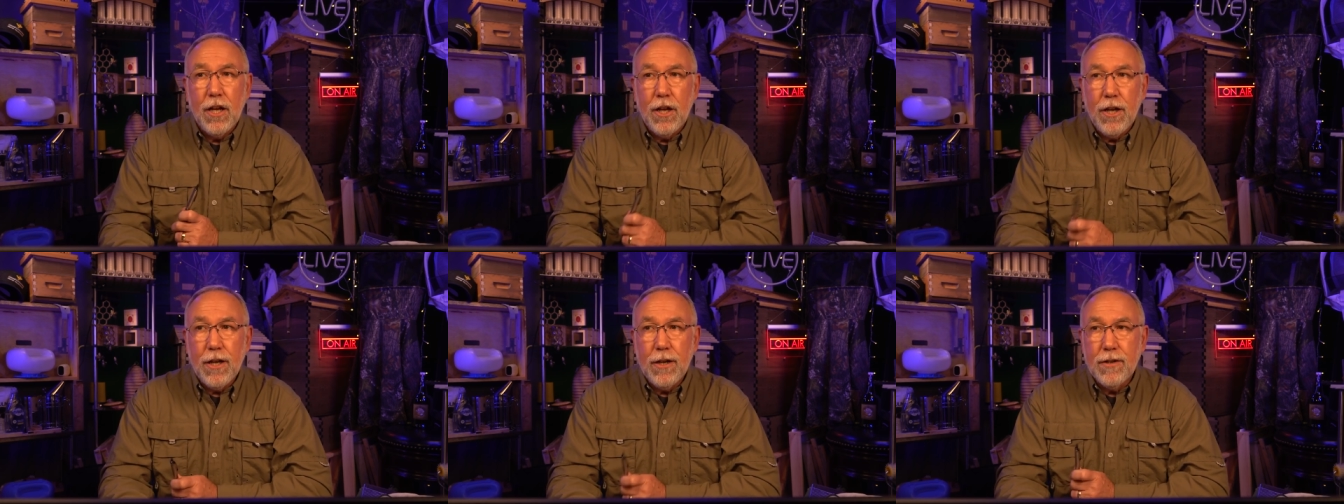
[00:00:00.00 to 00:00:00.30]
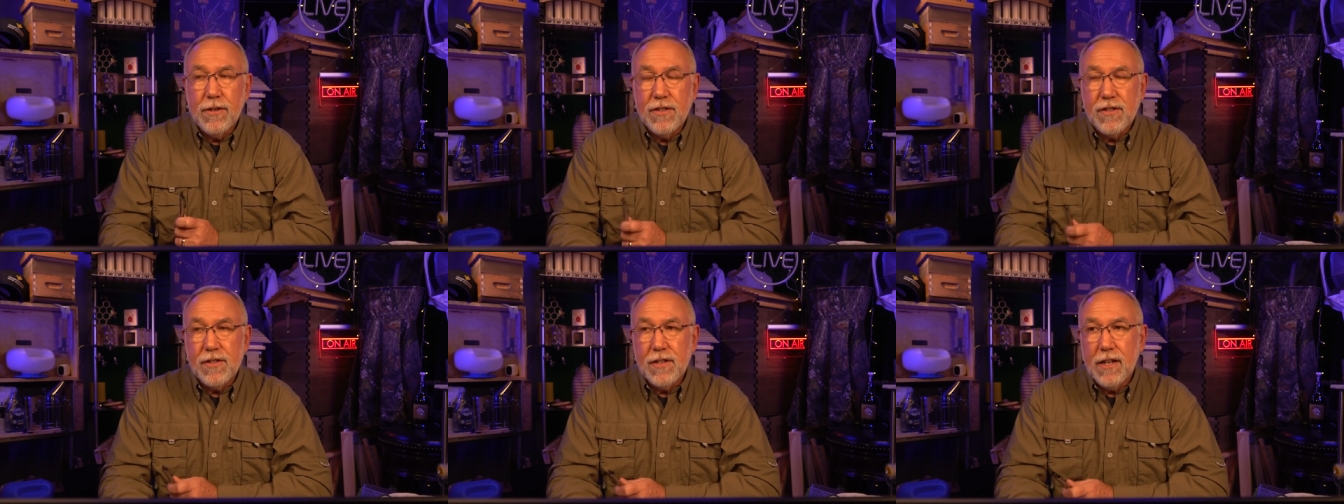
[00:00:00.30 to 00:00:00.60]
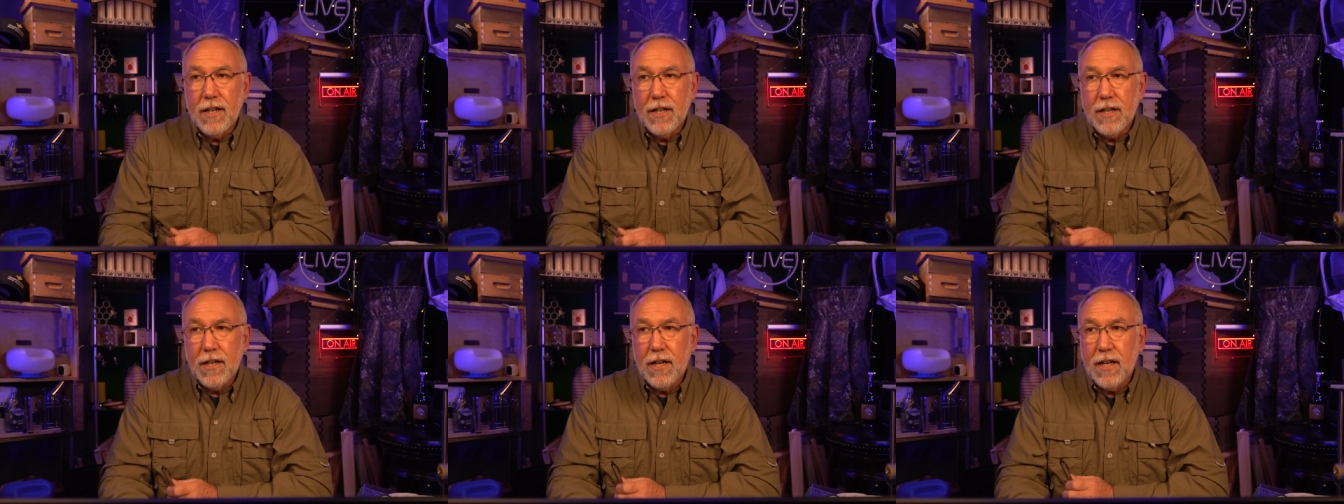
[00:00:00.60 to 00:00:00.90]
No, it's
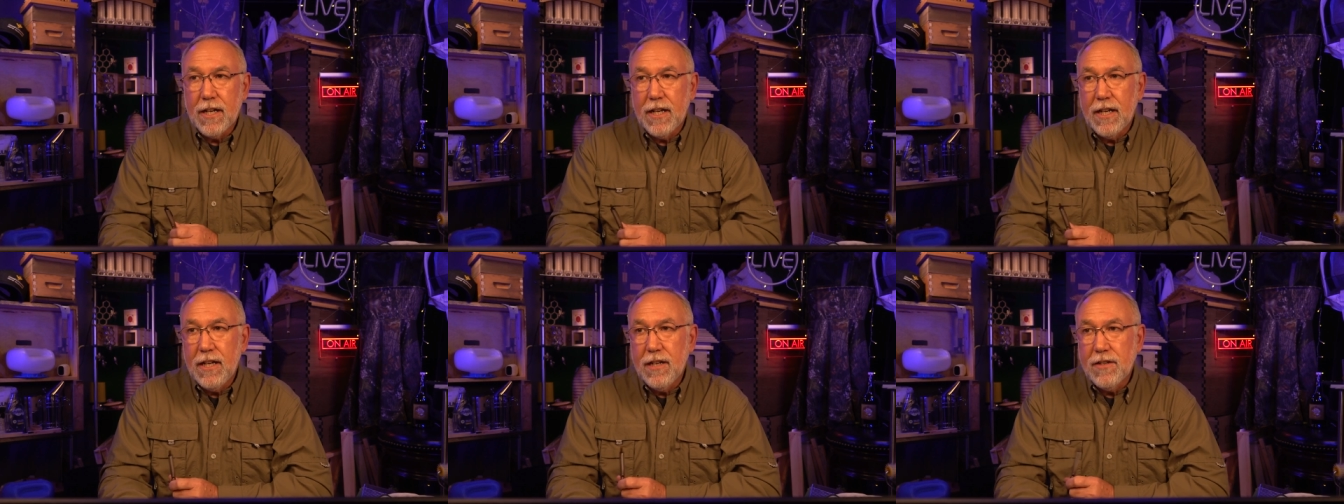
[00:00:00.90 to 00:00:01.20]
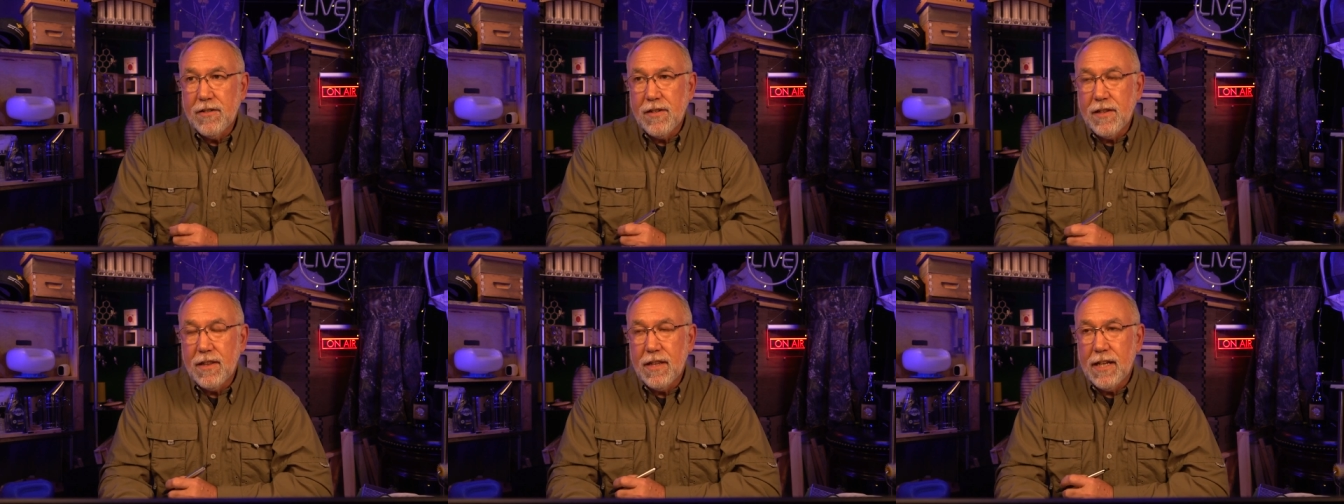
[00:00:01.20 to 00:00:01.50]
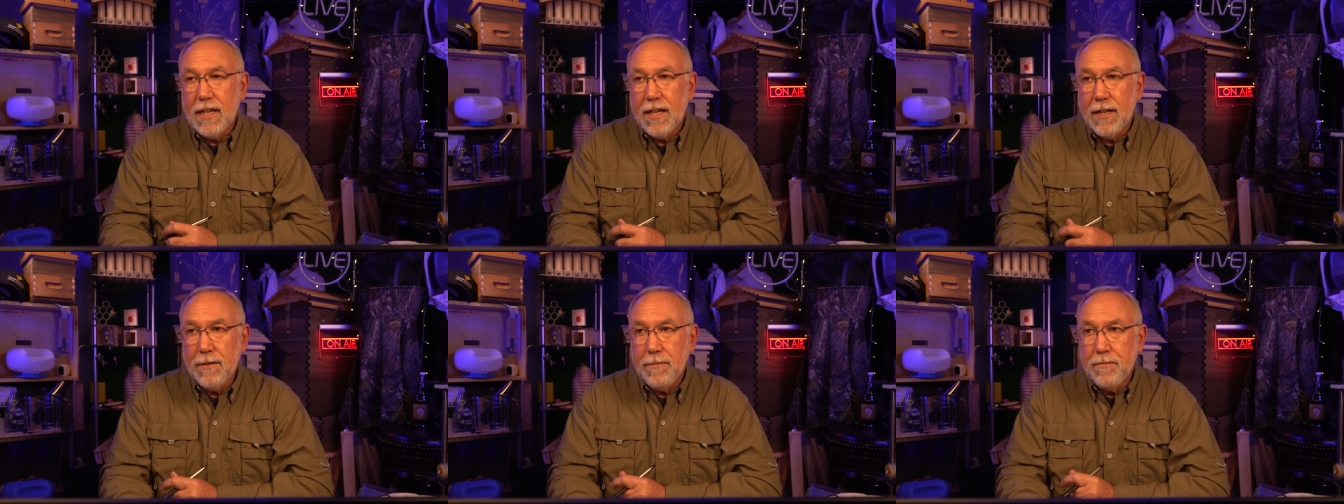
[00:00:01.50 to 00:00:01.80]
not odd. And here's the
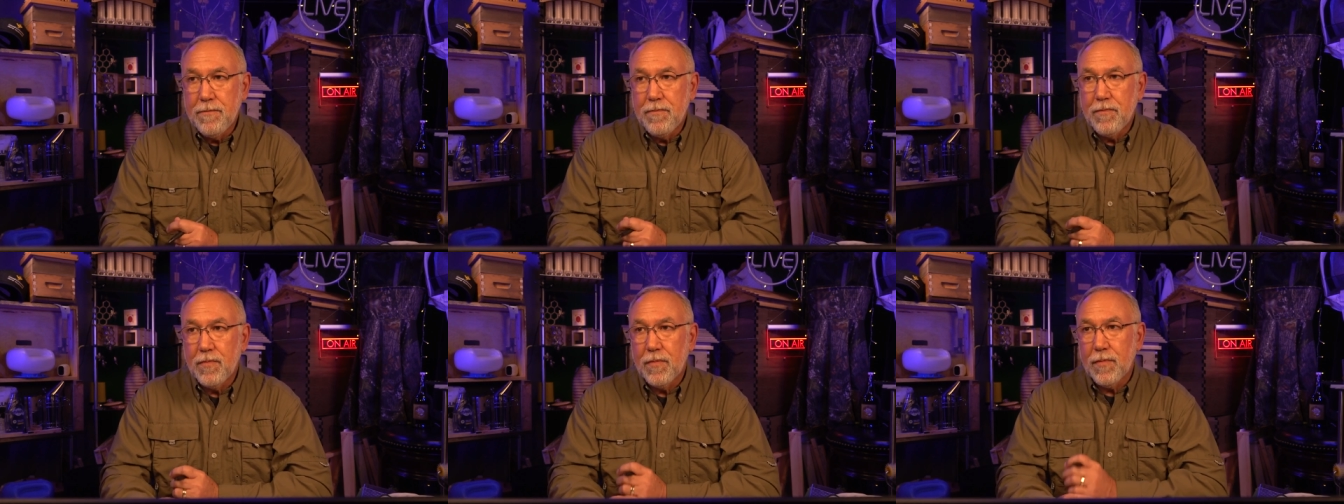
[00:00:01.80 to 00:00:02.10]
thing,